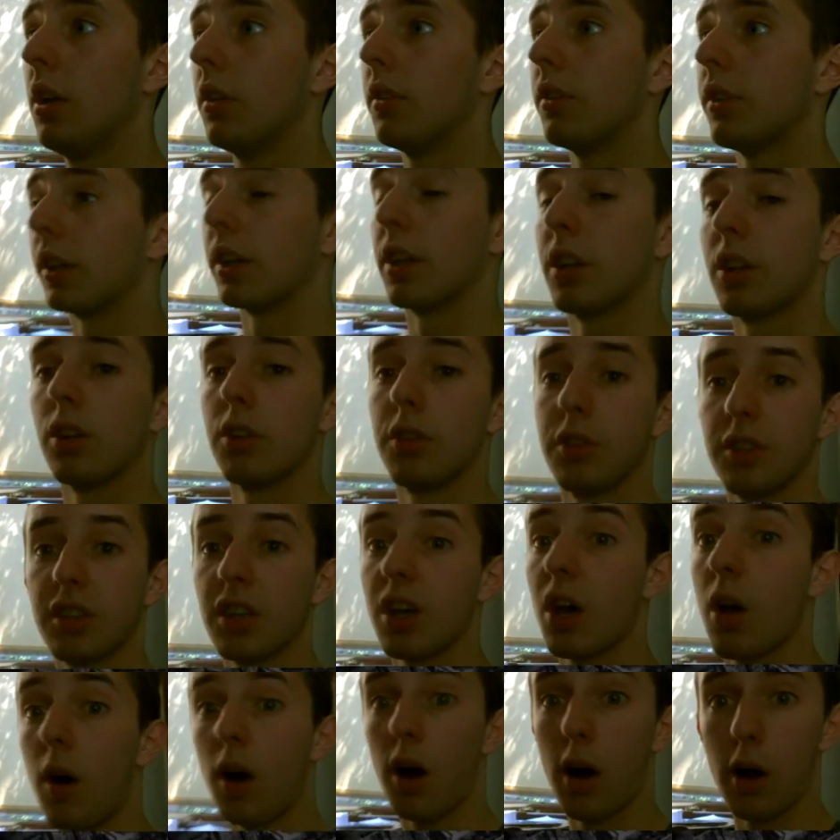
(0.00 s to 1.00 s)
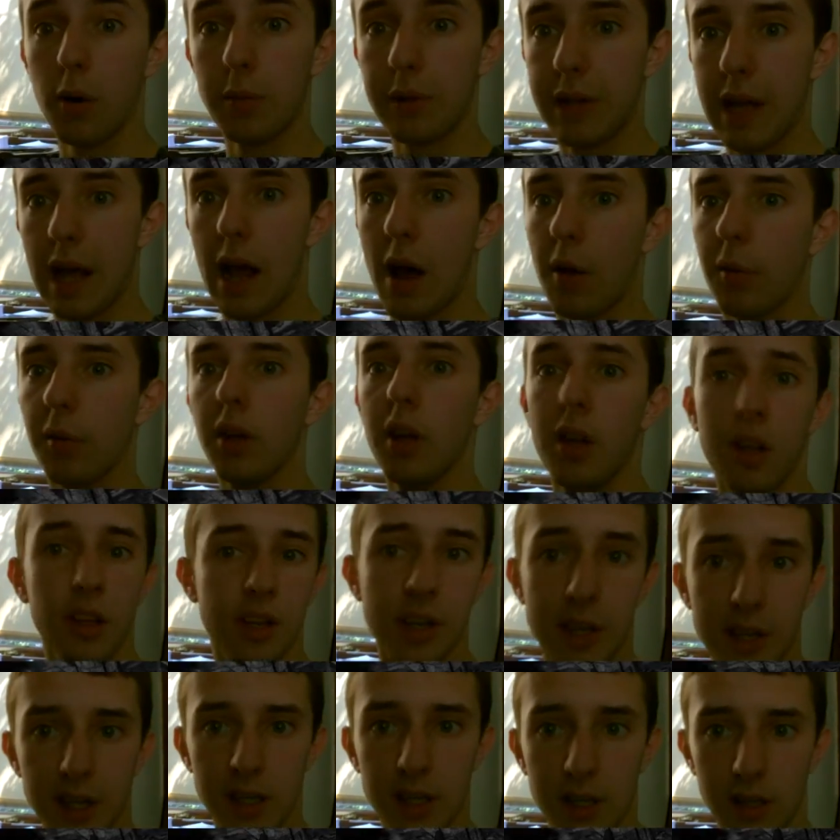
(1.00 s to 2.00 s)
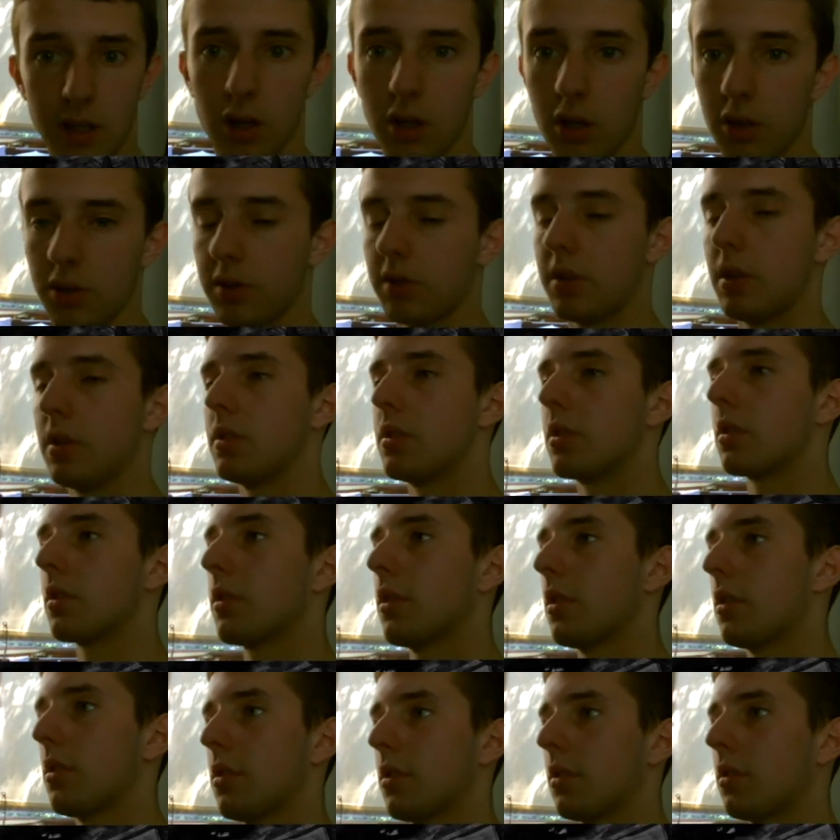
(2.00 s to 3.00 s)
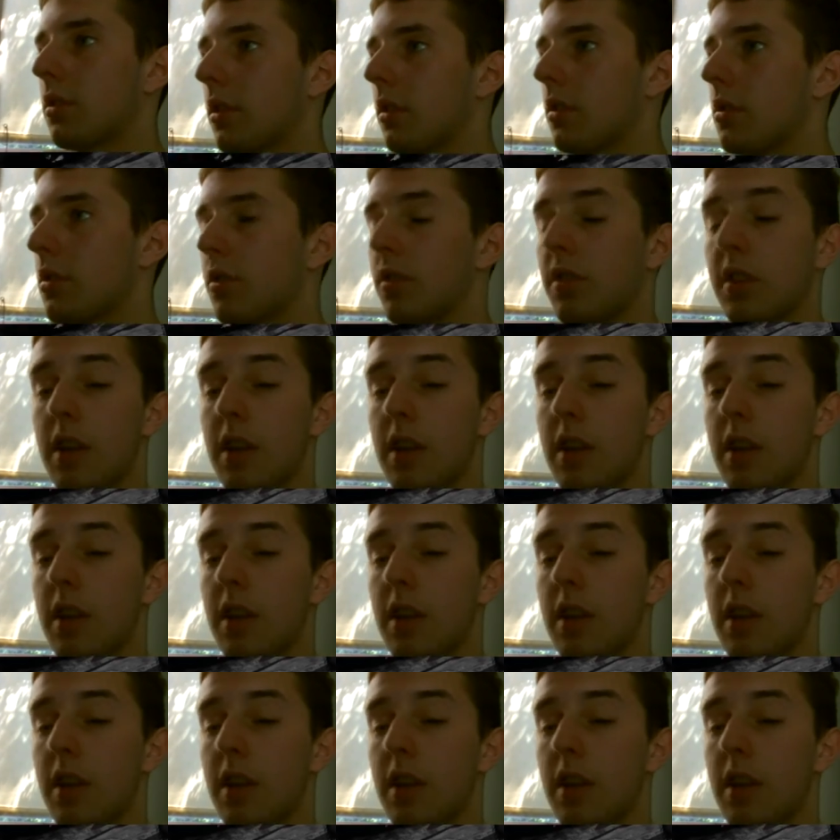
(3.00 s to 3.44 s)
so they can constantly go, oh, I'm down, they're taking a hostage, etc, etc.